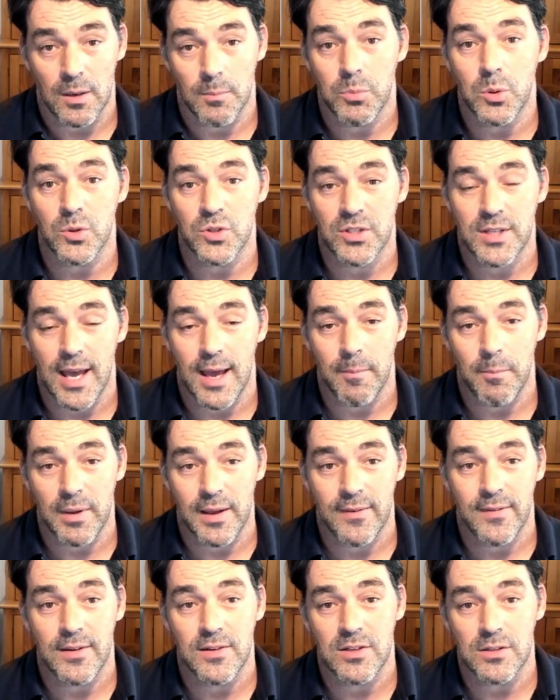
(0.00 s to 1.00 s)
push that
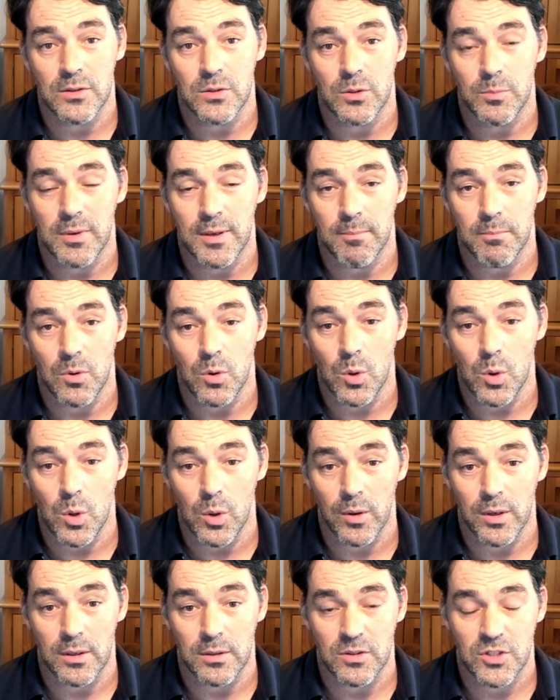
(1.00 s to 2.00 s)
message a little bit
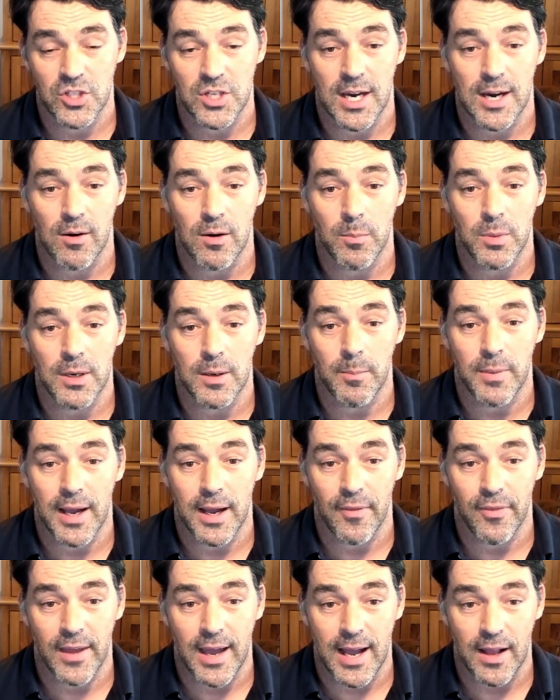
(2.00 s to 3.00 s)
more and share a bit
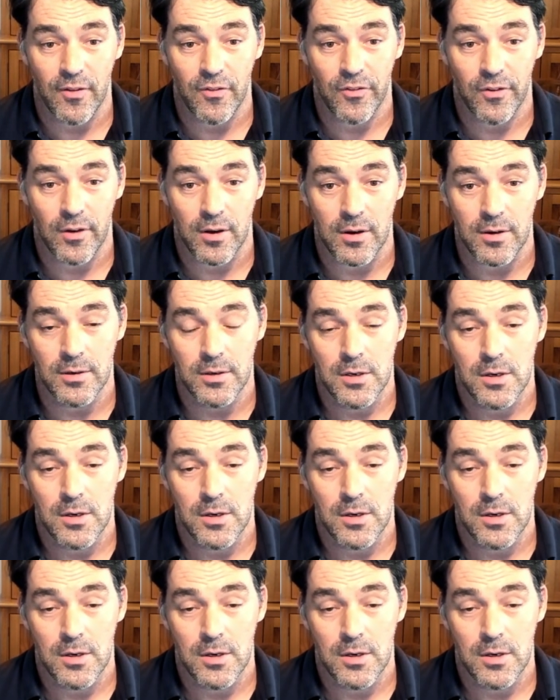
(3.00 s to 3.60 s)
about that. So